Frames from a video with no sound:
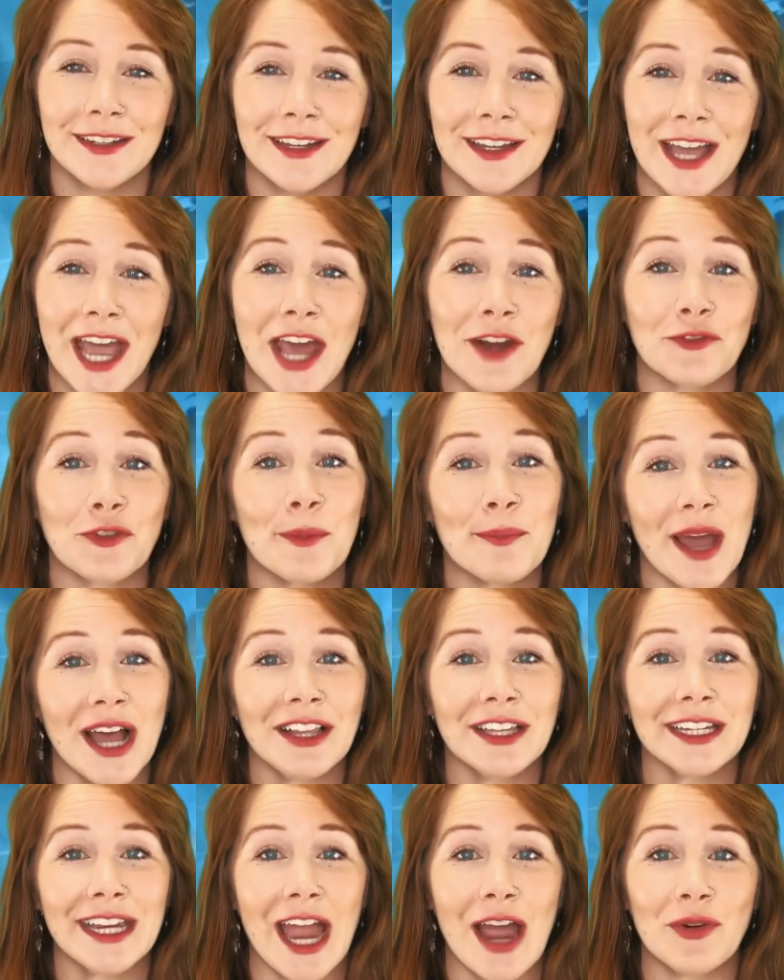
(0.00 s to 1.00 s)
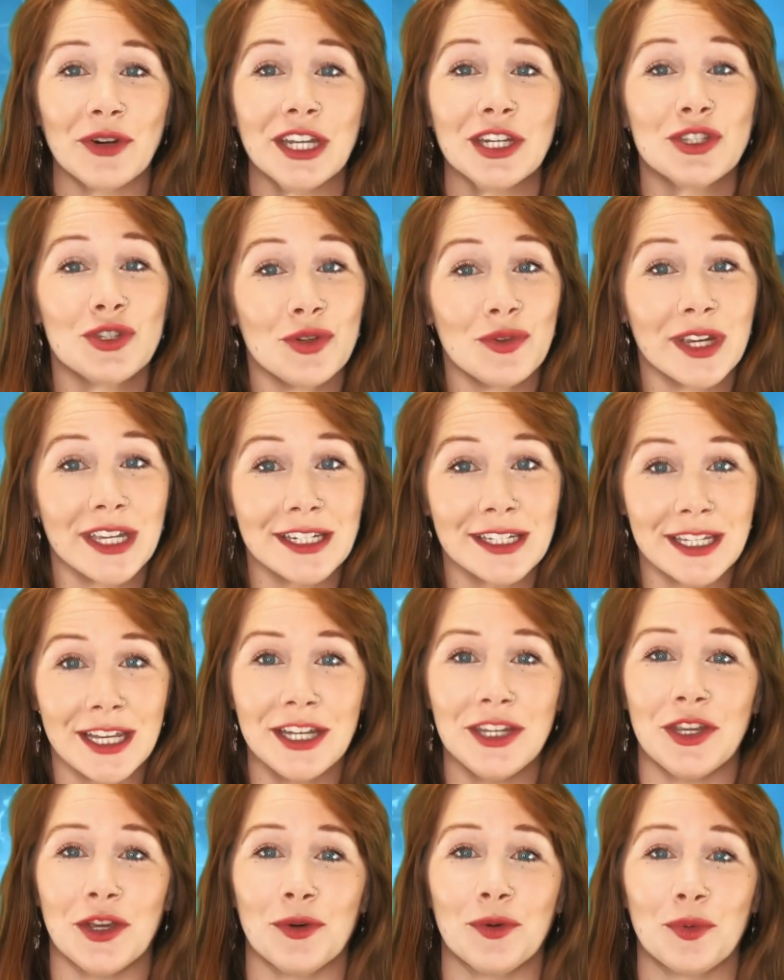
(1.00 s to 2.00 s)
And for ballot counting to
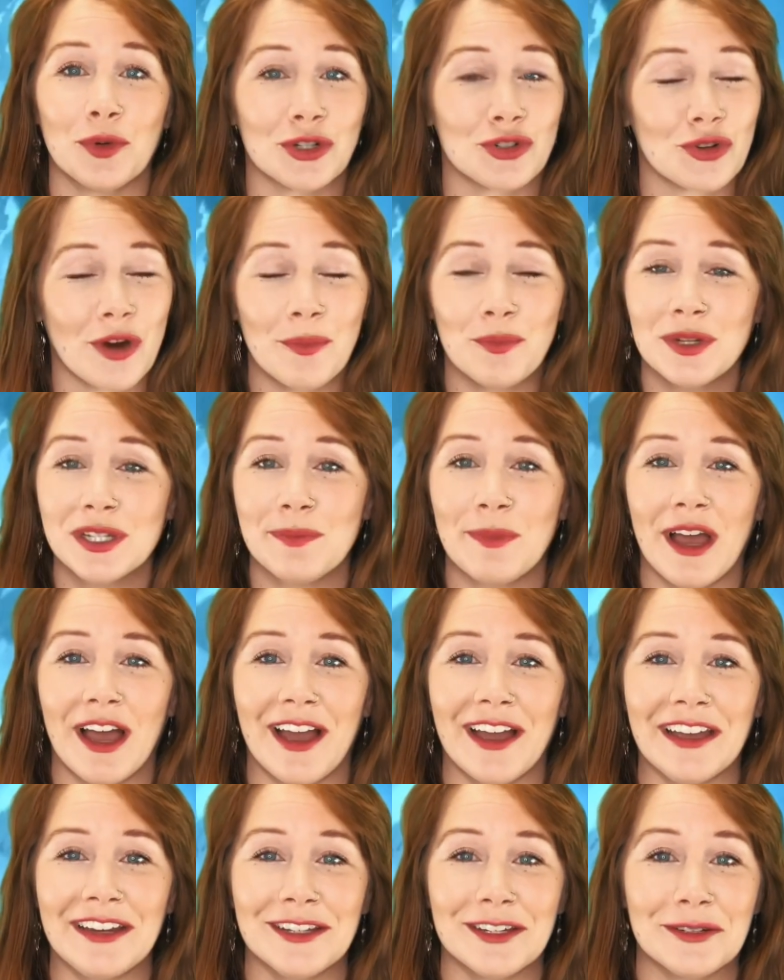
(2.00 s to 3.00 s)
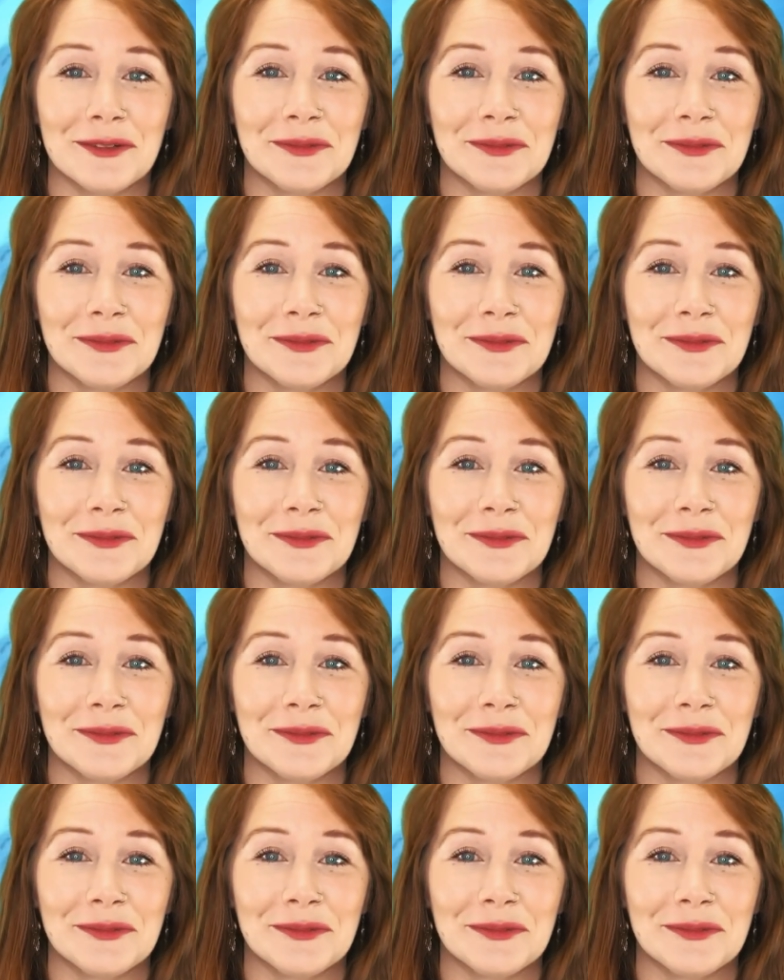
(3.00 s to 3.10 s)
continue where Trump was behind.